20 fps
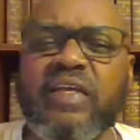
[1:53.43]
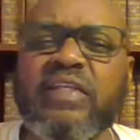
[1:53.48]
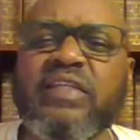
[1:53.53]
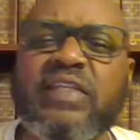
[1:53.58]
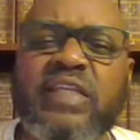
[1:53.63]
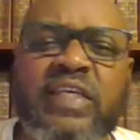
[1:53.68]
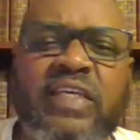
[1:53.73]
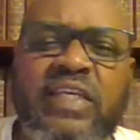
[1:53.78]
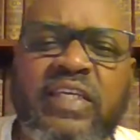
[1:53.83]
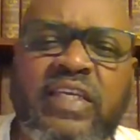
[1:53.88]

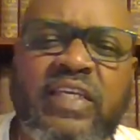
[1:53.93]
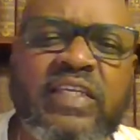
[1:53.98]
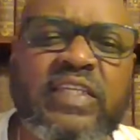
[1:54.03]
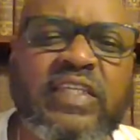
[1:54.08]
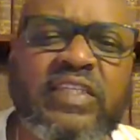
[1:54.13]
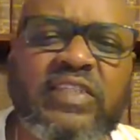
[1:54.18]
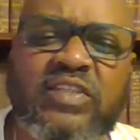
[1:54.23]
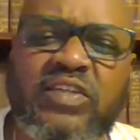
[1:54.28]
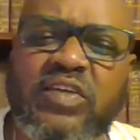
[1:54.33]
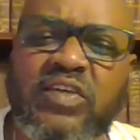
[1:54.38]
it. He
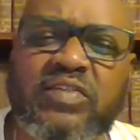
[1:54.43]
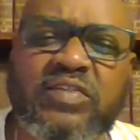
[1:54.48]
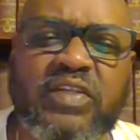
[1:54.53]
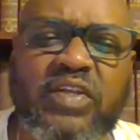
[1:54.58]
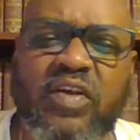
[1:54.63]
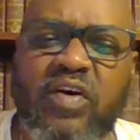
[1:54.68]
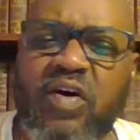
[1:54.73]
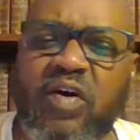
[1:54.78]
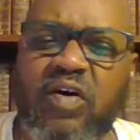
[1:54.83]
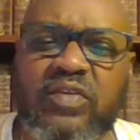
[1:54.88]
deserves it
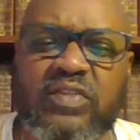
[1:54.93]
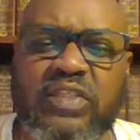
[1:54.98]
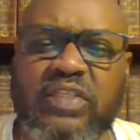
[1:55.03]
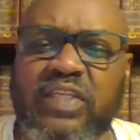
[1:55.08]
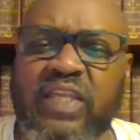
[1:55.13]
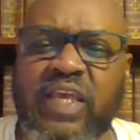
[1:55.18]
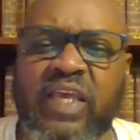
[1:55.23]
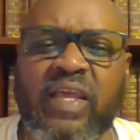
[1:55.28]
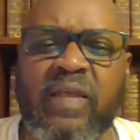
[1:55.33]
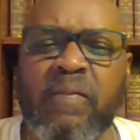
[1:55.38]
all
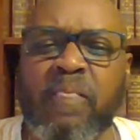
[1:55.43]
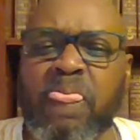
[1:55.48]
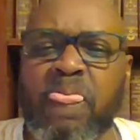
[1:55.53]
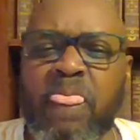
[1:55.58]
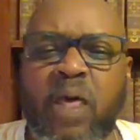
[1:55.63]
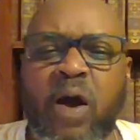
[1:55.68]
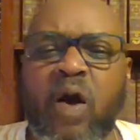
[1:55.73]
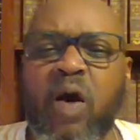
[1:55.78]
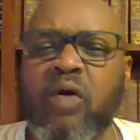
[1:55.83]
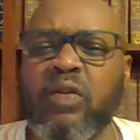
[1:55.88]
today.
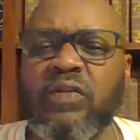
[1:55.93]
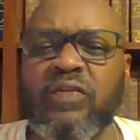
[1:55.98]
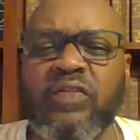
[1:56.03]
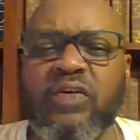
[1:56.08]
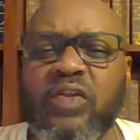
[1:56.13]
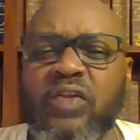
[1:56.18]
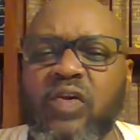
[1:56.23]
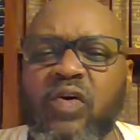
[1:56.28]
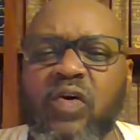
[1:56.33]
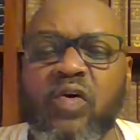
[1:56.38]
All of the
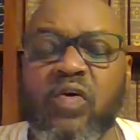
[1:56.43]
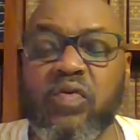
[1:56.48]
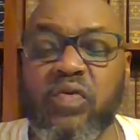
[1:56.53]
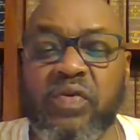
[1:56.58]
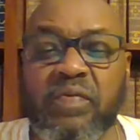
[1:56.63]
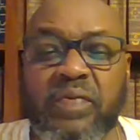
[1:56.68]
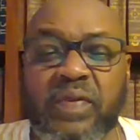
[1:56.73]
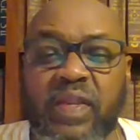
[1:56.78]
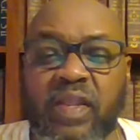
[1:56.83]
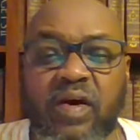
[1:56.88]

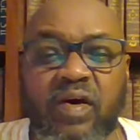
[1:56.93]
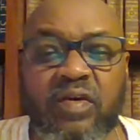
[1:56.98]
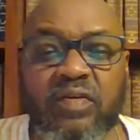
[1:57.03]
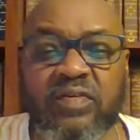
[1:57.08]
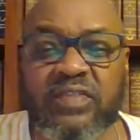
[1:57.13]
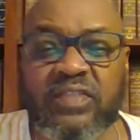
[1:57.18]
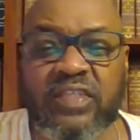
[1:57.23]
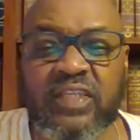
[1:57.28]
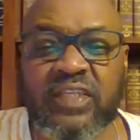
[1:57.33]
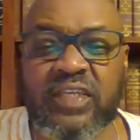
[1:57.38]
glory
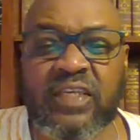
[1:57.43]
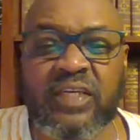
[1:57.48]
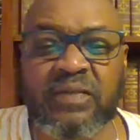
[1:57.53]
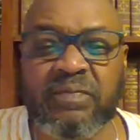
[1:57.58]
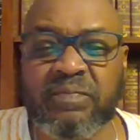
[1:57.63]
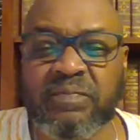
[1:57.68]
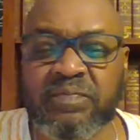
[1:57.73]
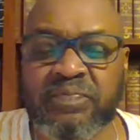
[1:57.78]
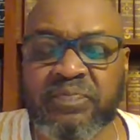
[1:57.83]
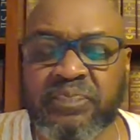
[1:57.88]
belongs to him.
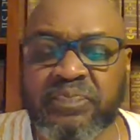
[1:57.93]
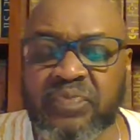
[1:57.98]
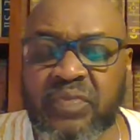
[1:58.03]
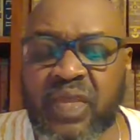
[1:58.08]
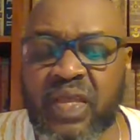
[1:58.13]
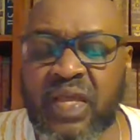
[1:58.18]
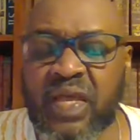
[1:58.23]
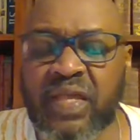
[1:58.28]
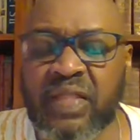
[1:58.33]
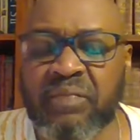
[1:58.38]

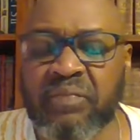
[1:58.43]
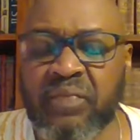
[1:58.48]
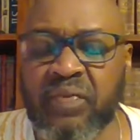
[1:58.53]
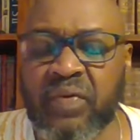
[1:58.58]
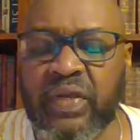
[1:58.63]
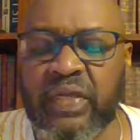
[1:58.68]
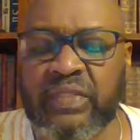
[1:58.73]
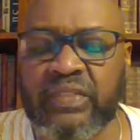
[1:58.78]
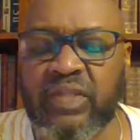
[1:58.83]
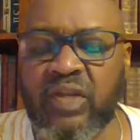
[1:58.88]

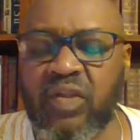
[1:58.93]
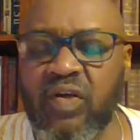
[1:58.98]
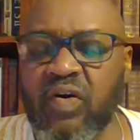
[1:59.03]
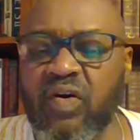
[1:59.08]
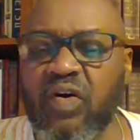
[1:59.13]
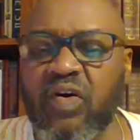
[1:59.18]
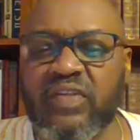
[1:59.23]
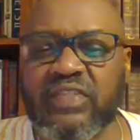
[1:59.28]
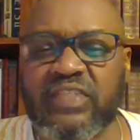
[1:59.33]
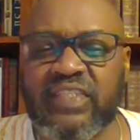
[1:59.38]
Praise the
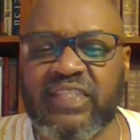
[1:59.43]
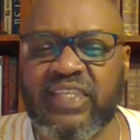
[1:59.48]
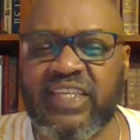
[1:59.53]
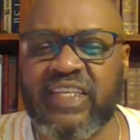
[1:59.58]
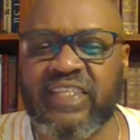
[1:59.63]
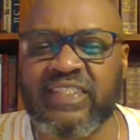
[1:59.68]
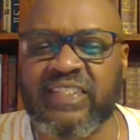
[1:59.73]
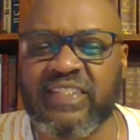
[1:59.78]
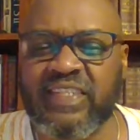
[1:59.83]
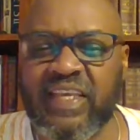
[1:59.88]
Lord
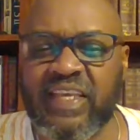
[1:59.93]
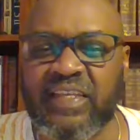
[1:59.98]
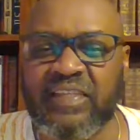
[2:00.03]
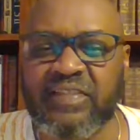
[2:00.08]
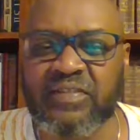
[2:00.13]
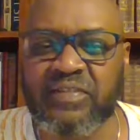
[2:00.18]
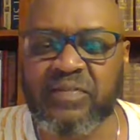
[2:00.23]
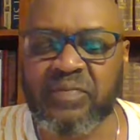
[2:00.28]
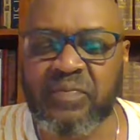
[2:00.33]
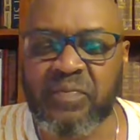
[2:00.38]
today,
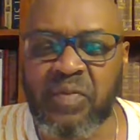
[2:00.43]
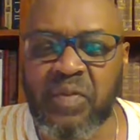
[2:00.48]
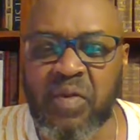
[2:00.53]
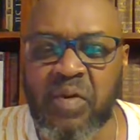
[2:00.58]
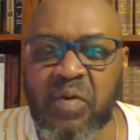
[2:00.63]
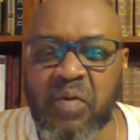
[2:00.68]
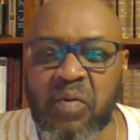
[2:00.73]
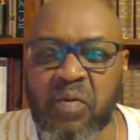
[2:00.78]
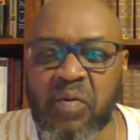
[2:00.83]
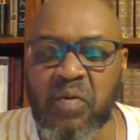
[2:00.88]
saints.
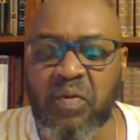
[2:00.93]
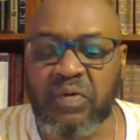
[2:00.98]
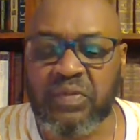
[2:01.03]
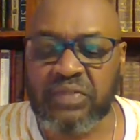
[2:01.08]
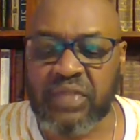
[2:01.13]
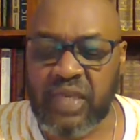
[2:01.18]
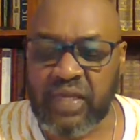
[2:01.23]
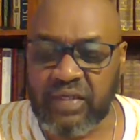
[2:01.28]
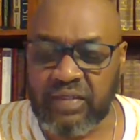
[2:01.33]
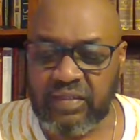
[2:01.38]
We want
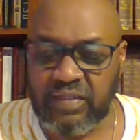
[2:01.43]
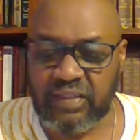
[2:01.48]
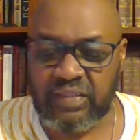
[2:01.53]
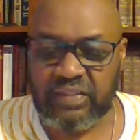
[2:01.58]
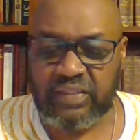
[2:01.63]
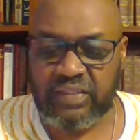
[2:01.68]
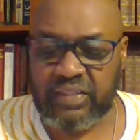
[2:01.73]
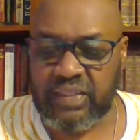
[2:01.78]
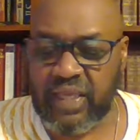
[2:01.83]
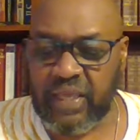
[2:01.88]
to take a look
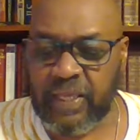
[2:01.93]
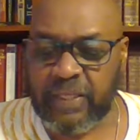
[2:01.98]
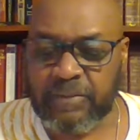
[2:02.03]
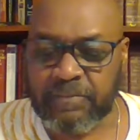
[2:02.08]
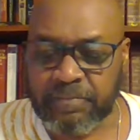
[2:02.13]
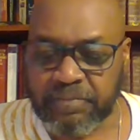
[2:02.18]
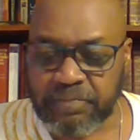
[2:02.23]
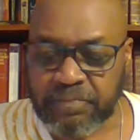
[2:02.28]
today